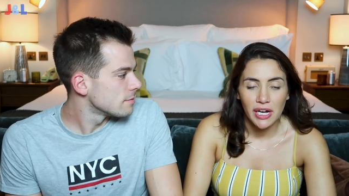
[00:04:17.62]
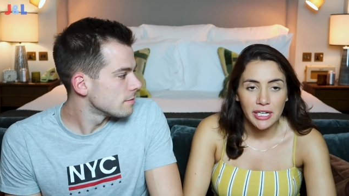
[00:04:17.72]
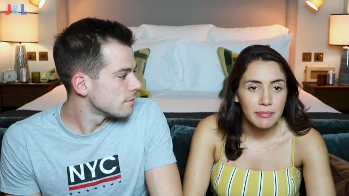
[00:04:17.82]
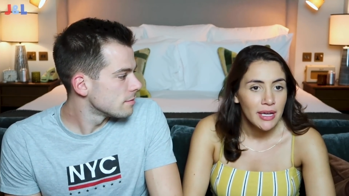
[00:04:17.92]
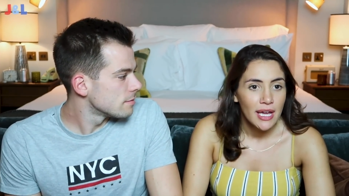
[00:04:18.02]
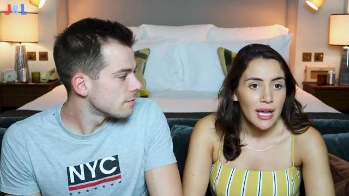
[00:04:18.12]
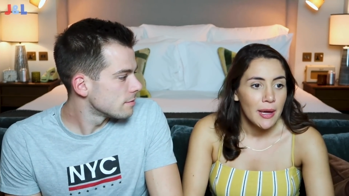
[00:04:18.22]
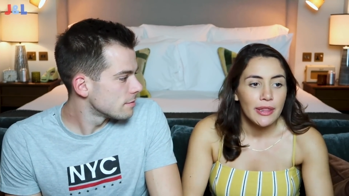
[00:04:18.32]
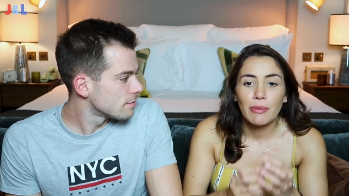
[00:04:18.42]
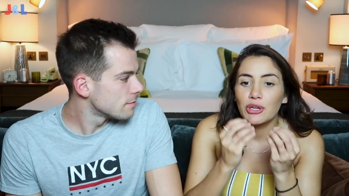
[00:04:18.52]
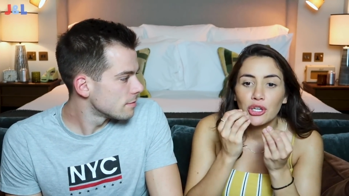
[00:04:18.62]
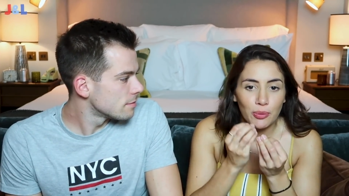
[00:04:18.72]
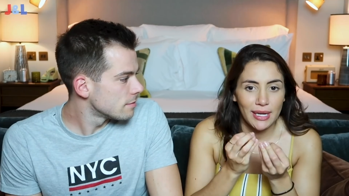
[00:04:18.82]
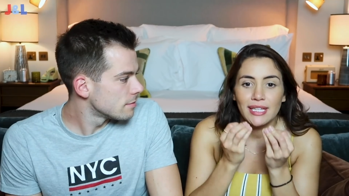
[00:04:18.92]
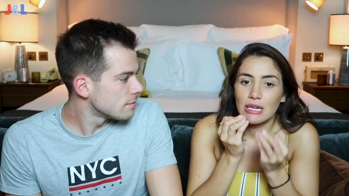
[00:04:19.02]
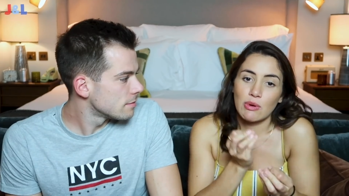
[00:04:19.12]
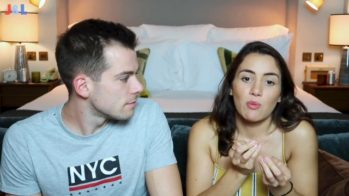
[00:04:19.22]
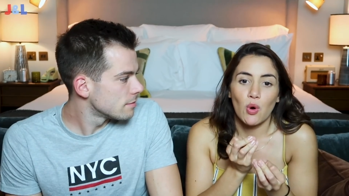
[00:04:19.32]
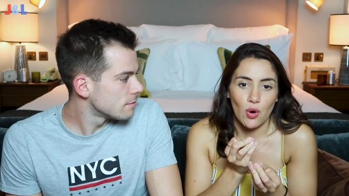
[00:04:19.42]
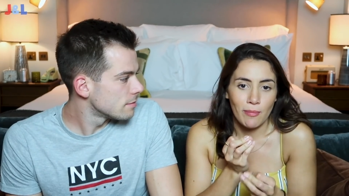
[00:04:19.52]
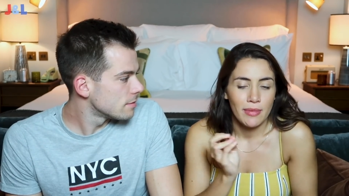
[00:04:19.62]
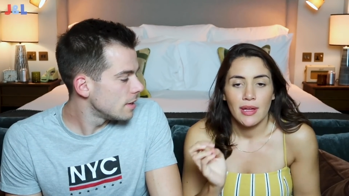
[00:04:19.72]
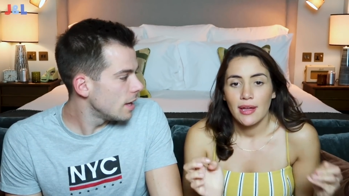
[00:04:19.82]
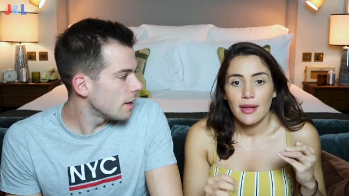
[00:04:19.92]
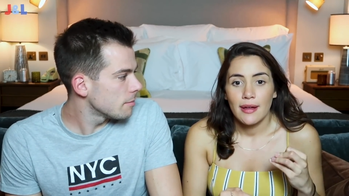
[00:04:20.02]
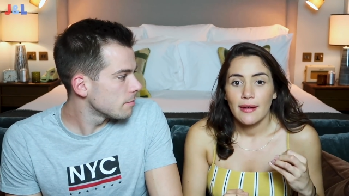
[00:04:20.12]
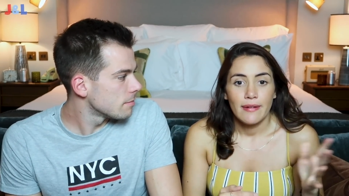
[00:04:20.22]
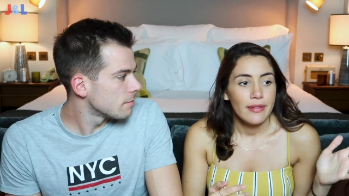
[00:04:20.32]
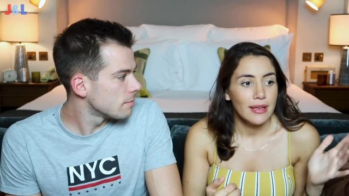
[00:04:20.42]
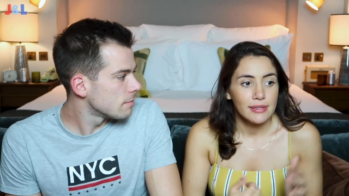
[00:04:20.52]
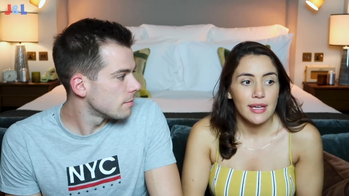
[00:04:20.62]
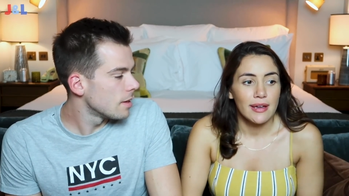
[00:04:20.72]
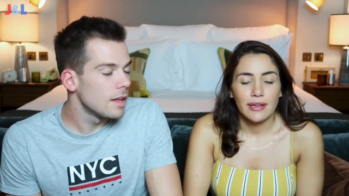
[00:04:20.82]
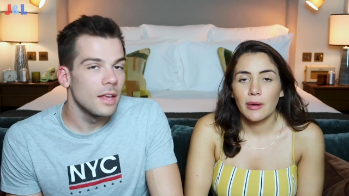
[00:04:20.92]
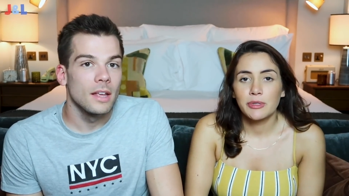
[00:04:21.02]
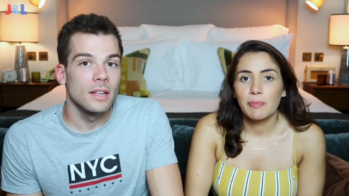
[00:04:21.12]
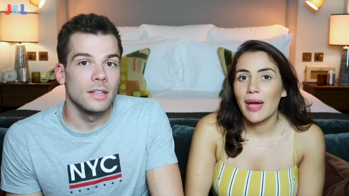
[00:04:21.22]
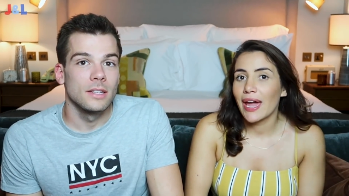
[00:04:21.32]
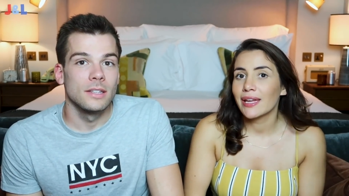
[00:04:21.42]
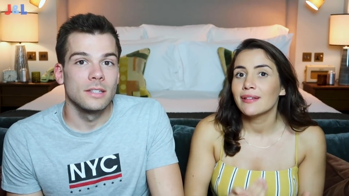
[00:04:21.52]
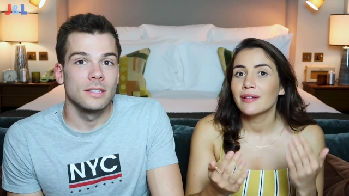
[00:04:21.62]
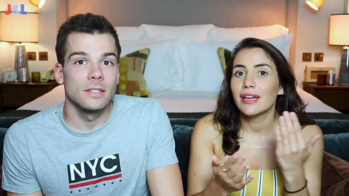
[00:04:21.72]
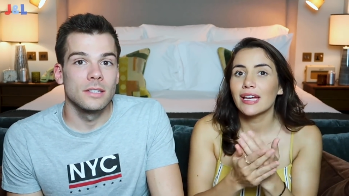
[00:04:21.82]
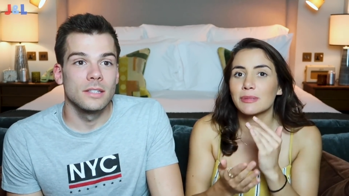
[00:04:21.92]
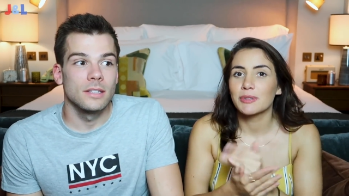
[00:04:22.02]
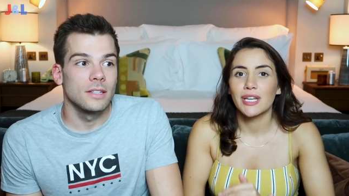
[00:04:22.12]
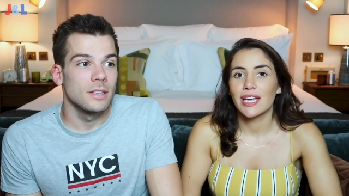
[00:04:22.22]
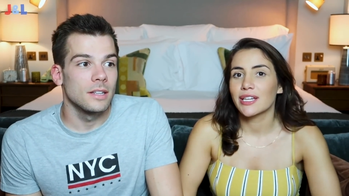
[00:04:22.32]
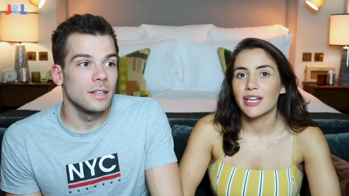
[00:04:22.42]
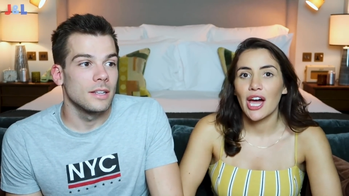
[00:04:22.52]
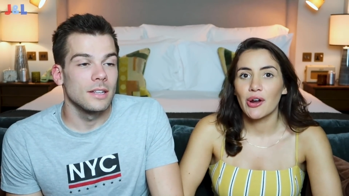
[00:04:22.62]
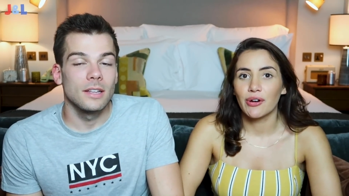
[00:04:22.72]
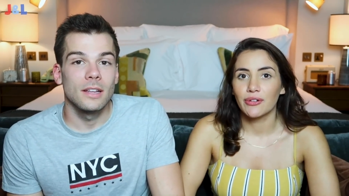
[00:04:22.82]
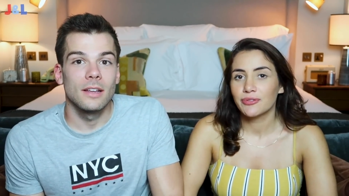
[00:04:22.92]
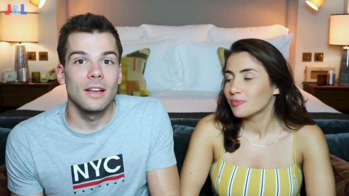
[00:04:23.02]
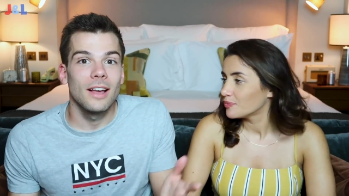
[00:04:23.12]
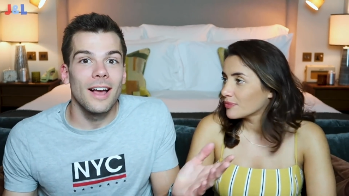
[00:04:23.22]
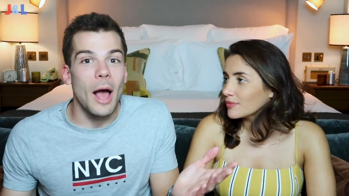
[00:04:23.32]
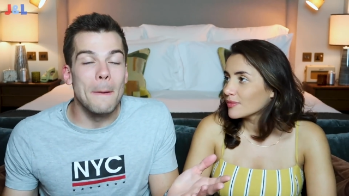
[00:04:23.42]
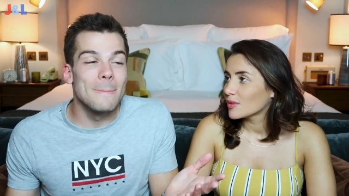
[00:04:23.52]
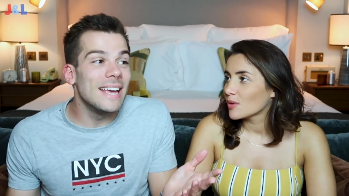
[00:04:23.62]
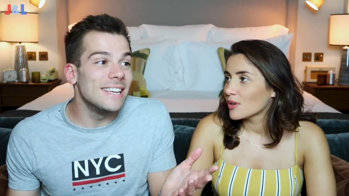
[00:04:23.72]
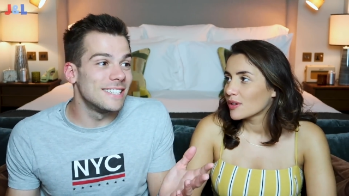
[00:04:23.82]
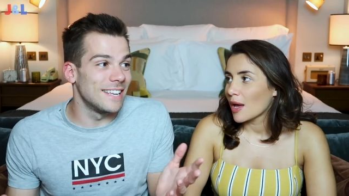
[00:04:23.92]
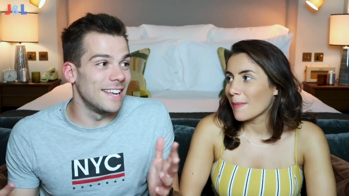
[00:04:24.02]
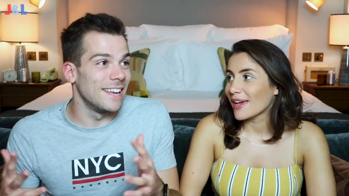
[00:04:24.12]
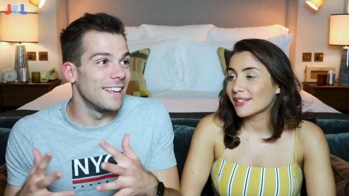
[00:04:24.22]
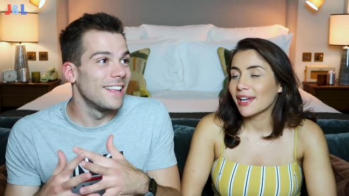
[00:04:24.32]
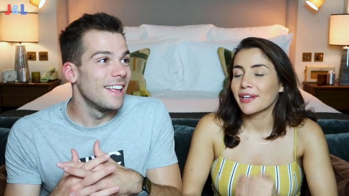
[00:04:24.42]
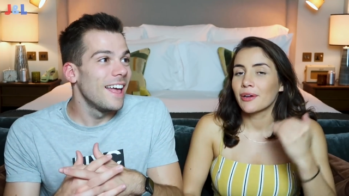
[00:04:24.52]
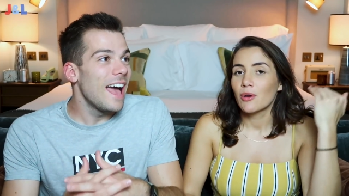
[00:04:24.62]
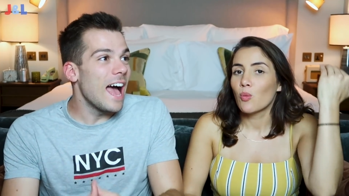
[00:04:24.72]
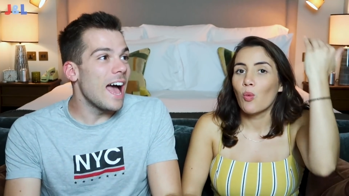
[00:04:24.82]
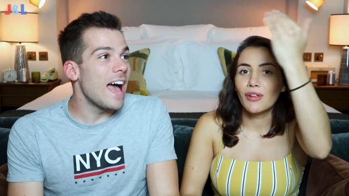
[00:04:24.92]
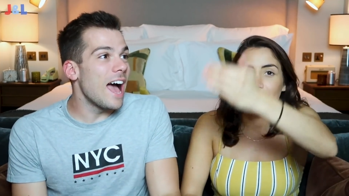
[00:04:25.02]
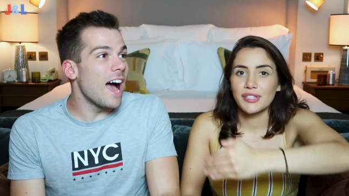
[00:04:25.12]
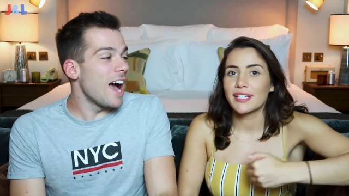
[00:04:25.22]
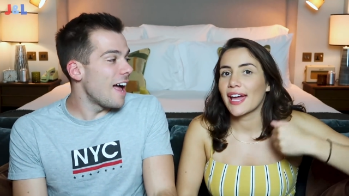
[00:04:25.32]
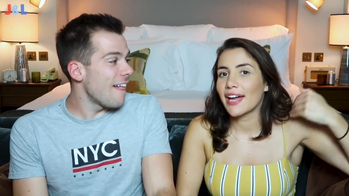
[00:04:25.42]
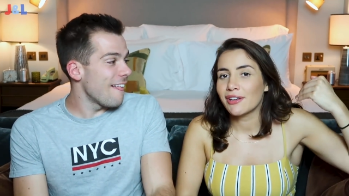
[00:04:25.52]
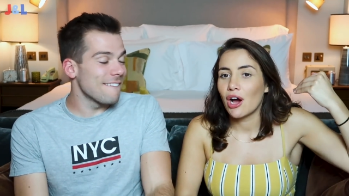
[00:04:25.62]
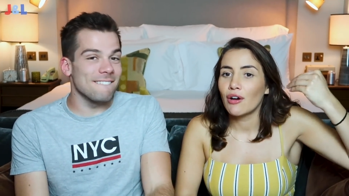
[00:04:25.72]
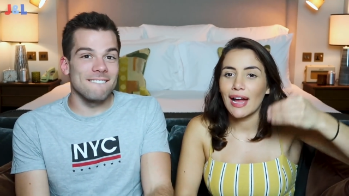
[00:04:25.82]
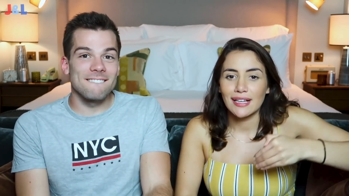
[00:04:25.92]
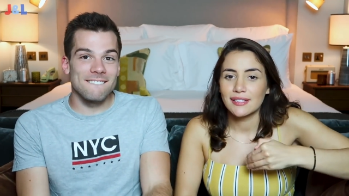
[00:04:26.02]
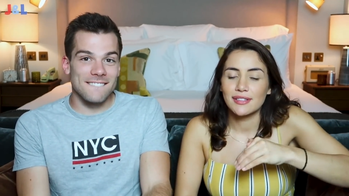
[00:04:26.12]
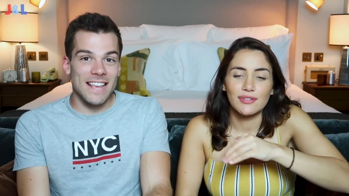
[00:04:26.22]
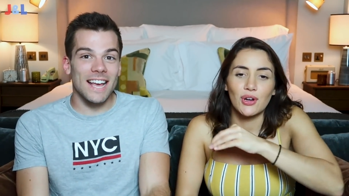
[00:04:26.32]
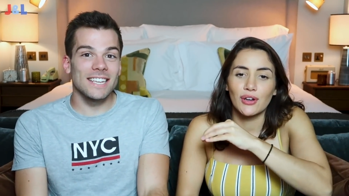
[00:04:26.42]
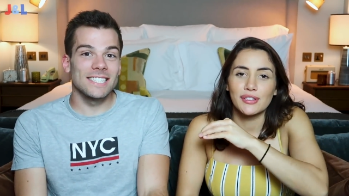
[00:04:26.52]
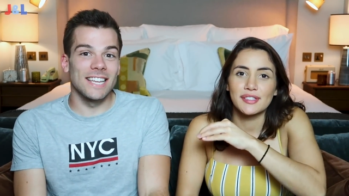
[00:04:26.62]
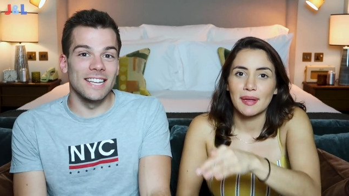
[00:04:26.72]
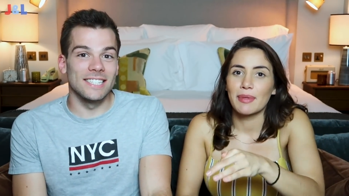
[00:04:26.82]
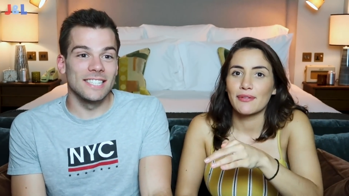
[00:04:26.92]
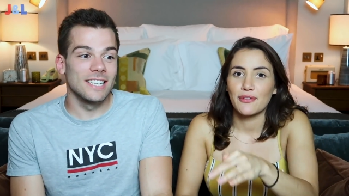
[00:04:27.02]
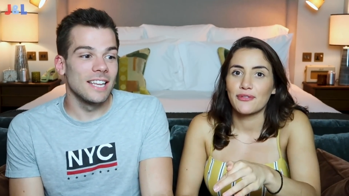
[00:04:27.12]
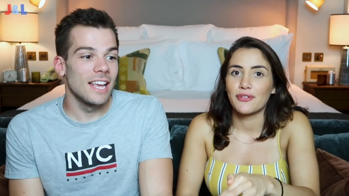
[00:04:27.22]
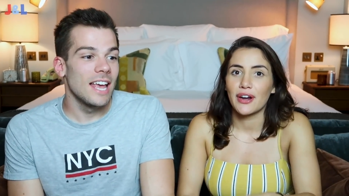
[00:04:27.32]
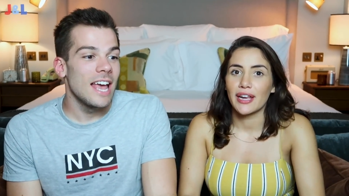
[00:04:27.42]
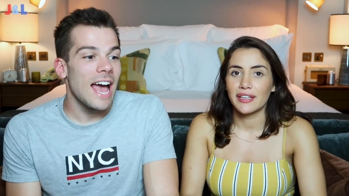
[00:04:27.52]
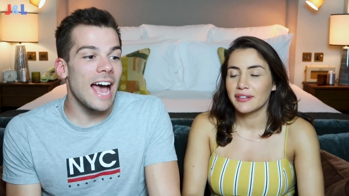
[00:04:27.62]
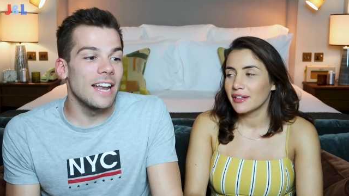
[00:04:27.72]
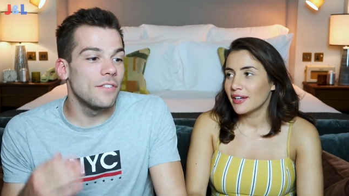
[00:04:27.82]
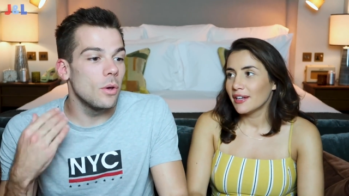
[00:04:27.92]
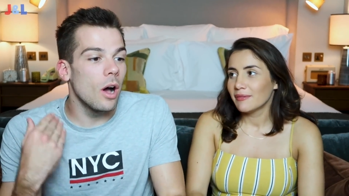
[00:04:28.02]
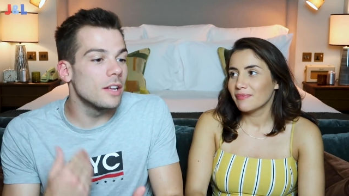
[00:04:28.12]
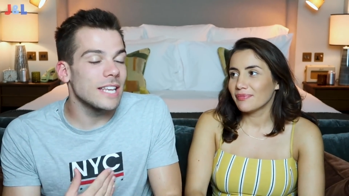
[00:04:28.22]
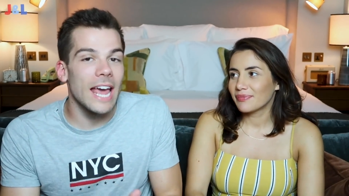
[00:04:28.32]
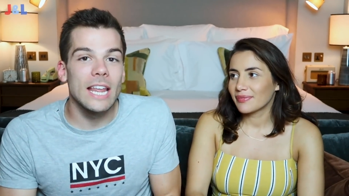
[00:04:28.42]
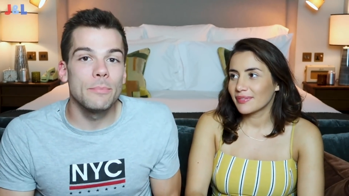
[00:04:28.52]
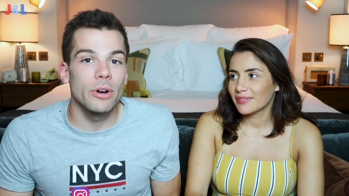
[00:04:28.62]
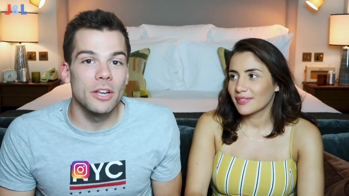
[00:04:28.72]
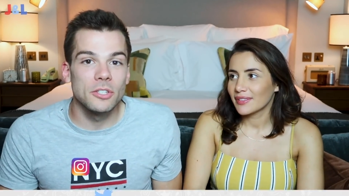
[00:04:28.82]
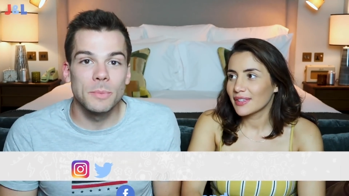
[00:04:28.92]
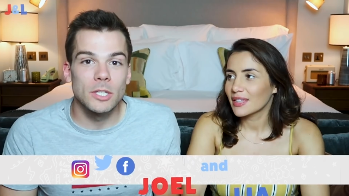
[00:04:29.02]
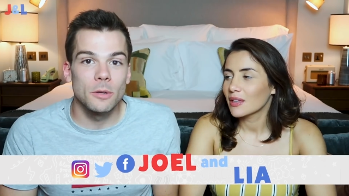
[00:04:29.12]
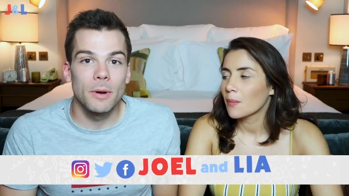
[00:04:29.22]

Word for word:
Speaker 1: time. They were gooey. They were warm. Yeah. That's it. Come to pay. It's been taken care of.
Speaker 2: Amazing. Amazing.
Speaker 1: Once again, our accents the got accents. us something for free.
Speaker 2: And if you ask any Brit who's been to